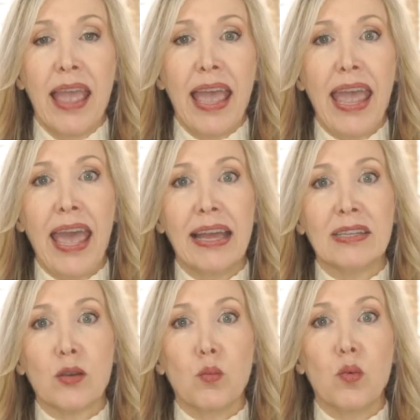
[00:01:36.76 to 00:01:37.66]

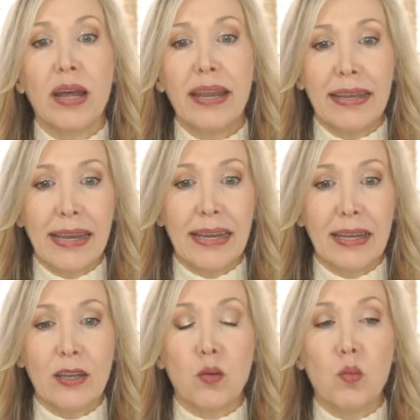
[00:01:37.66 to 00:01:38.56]
And what it
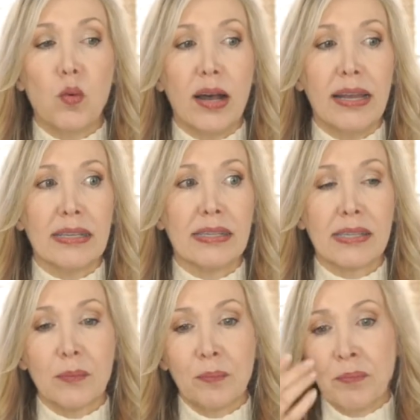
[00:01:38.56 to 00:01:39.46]
needed
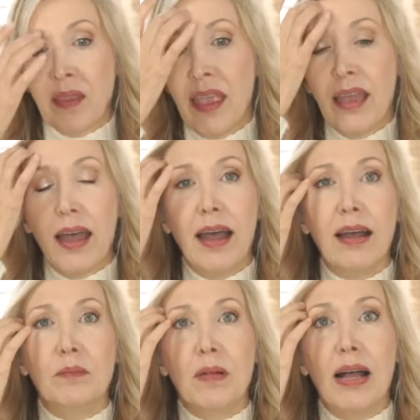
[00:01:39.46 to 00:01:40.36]
was
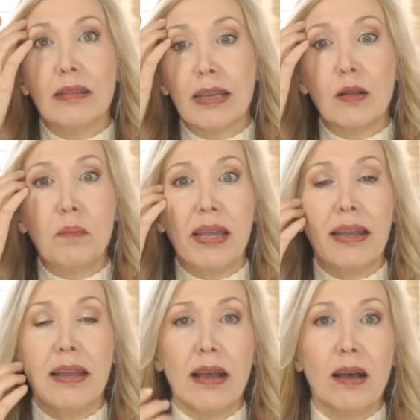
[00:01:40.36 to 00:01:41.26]
um, a little bit
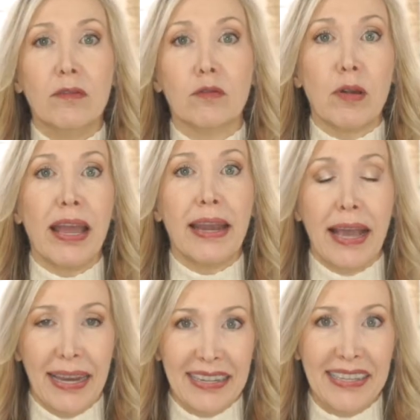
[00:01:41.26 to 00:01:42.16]
of red,
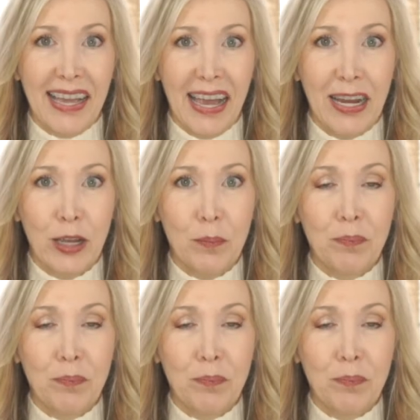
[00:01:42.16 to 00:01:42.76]
I decided.